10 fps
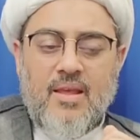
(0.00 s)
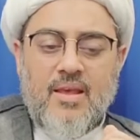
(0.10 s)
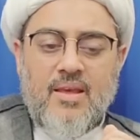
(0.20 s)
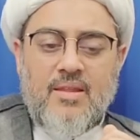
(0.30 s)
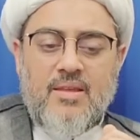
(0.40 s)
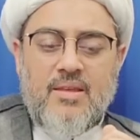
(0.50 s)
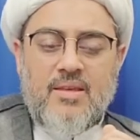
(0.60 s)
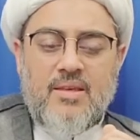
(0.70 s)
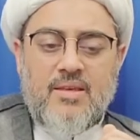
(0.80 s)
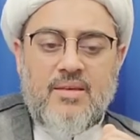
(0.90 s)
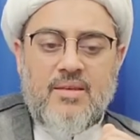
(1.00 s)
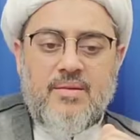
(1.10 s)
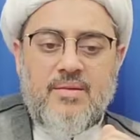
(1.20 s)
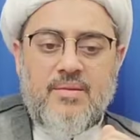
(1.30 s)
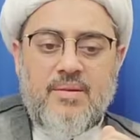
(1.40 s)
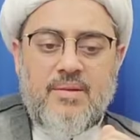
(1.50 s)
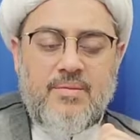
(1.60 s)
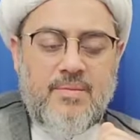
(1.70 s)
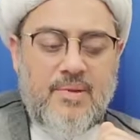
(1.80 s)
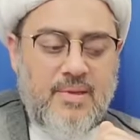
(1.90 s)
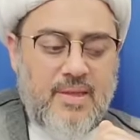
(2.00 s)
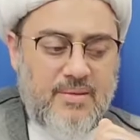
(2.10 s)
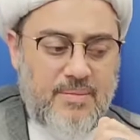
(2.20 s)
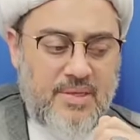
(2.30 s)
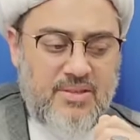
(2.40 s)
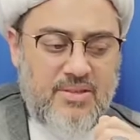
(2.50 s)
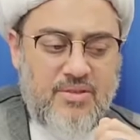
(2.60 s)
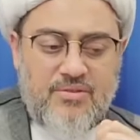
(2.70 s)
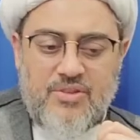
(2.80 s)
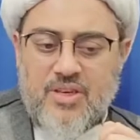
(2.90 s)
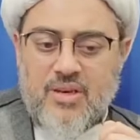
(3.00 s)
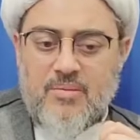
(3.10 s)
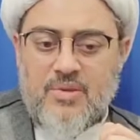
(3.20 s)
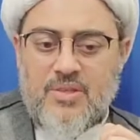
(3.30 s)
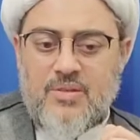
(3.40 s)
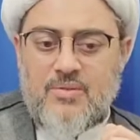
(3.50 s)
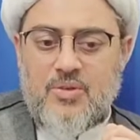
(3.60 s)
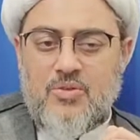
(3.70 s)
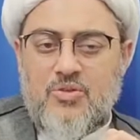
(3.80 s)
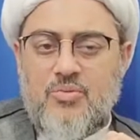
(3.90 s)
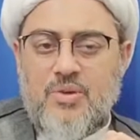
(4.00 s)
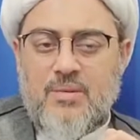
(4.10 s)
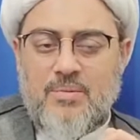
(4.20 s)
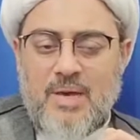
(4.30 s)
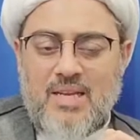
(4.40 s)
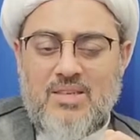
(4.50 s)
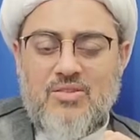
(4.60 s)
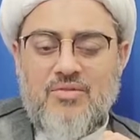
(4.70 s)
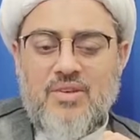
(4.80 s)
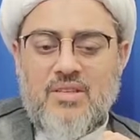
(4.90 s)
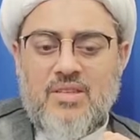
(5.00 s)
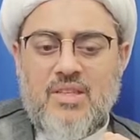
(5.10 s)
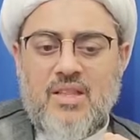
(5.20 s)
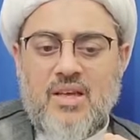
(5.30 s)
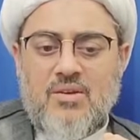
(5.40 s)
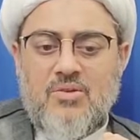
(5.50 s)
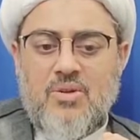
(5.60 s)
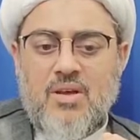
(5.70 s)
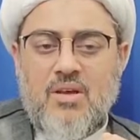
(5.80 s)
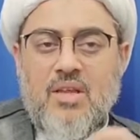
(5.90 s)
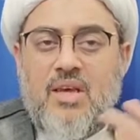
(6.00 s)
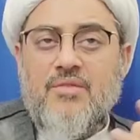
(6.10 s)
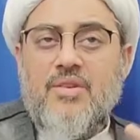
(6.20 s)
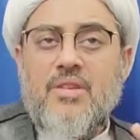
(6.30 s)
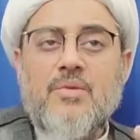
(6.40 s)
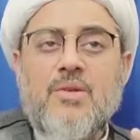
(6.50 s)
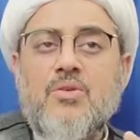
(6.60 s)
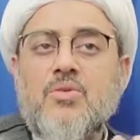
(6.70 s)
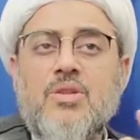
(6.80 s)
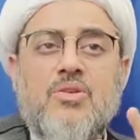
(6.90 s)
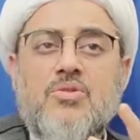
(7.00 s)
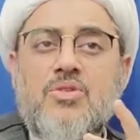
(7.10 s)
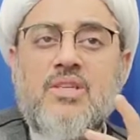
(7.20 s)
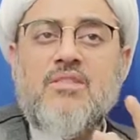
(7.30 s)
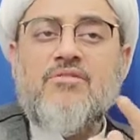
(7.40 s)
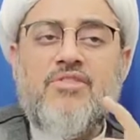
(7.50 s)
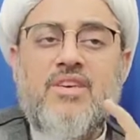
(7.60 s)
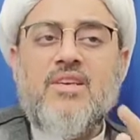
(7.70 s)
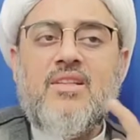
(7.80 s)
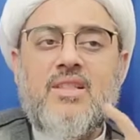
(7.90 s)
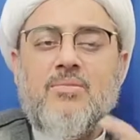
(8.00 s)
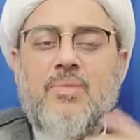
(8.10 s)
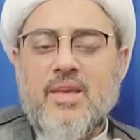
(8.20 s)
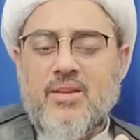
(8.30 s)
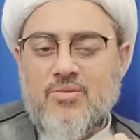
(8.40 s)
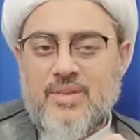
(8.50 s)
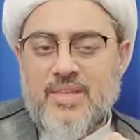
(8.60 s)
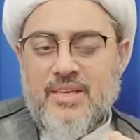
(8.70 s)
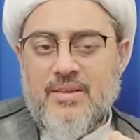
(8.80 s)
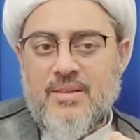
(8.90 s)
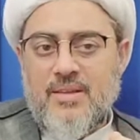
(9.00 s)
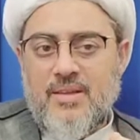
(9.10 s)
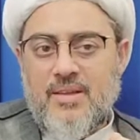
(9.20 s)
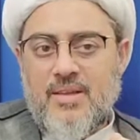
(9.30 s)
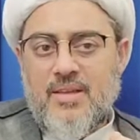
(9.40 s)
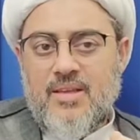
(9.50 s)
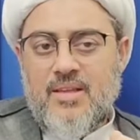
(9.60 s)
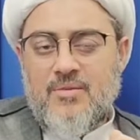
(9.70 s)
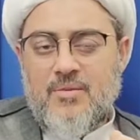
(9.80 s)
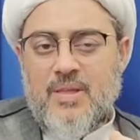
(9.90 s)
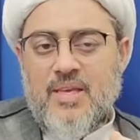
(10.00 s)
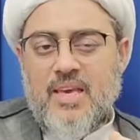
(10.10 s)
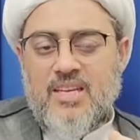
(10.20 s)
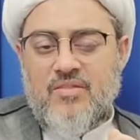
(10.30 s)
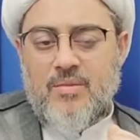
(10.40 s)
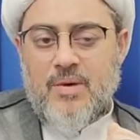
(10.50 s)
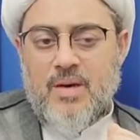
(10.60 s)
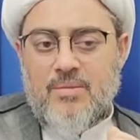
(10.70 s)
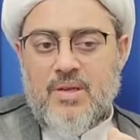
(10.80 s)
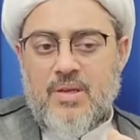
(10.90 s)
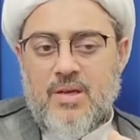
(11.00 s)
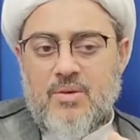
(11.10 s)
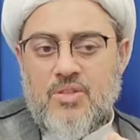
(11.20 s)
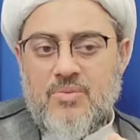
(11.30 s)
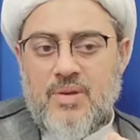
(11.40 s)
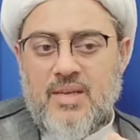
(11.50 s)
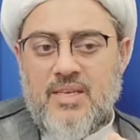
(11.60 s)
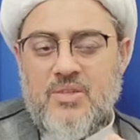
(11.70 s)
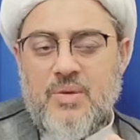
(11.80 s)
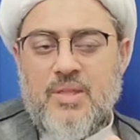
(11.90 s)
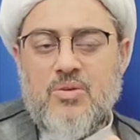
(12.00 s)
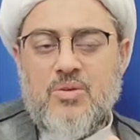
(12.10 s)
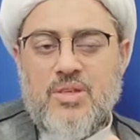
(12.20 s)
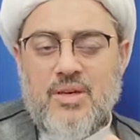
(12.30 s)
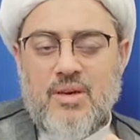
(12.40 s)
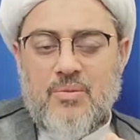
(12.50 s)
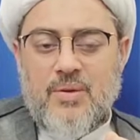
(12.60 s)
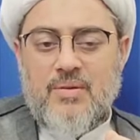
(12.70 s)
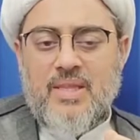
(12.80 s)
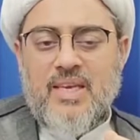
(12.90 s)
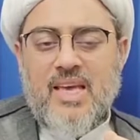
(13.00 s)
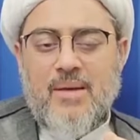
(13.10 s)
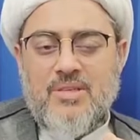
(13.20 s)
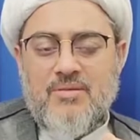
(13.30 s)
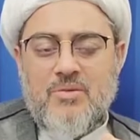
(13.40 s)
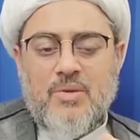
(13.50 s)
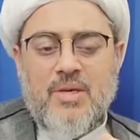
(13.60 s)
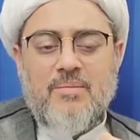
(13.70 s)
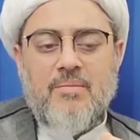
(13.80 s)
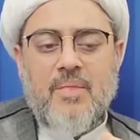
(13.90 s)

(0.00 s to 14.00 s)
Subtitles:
in that masjid of Sham, which used to be the palace of Yazid, La'natullah alayh, everything, when you go there, you still feel the pain over there, where the head of Abu Abdullah was placed, where the Usara were, where the captives were